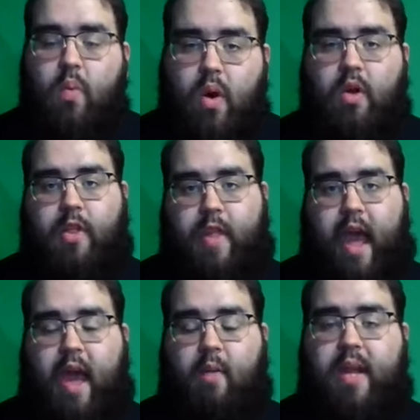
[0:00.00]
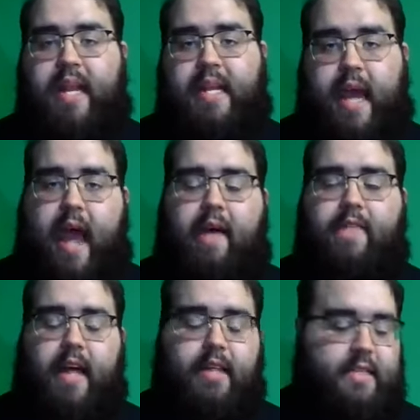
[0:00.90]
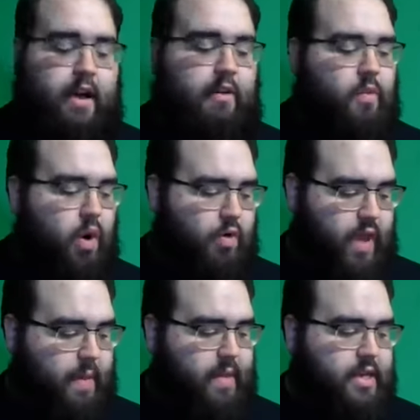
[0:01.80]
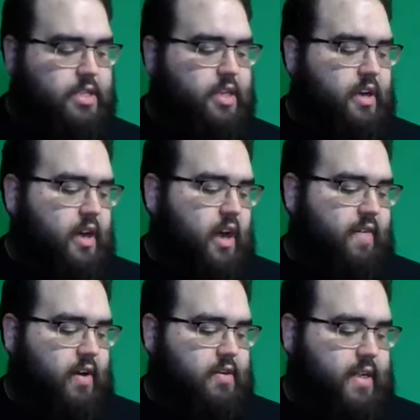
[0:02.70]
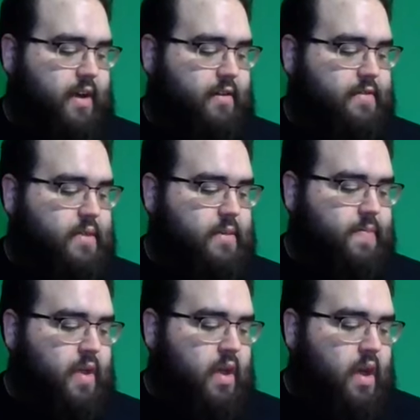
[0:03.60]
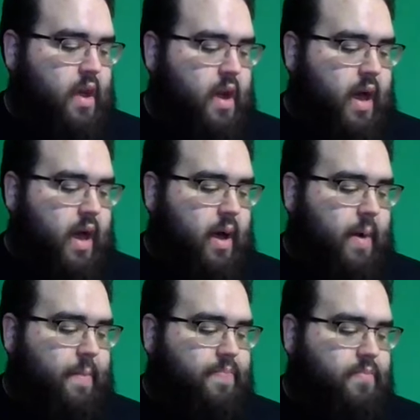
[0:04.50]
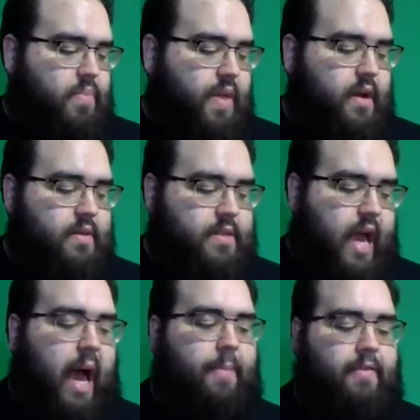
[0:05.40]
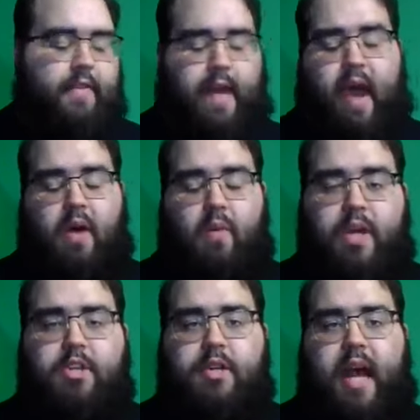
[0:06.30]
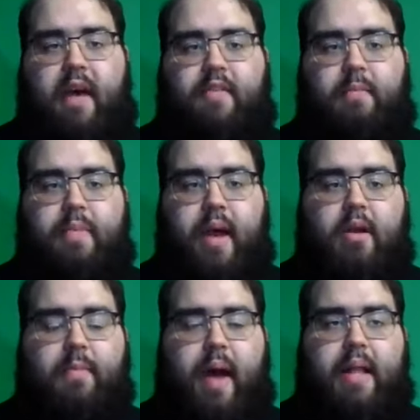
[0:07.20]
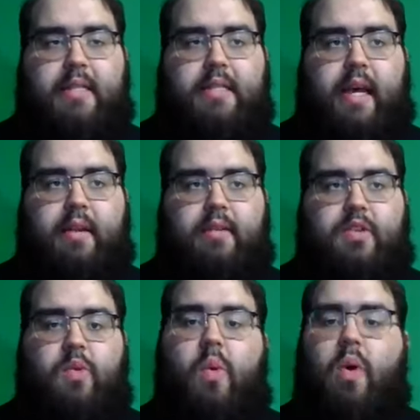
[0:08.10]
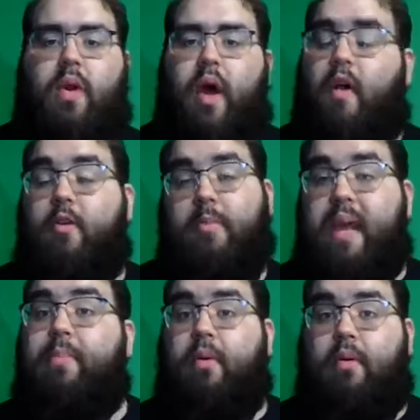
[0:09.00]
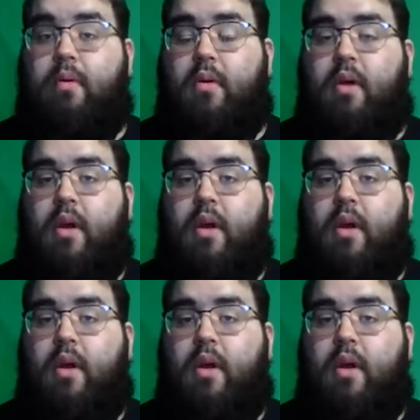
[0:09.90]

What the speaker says: We're worth that, and we need to have that self-worth image of ourselves. But then on top of that, we should have a better mindset toward other people.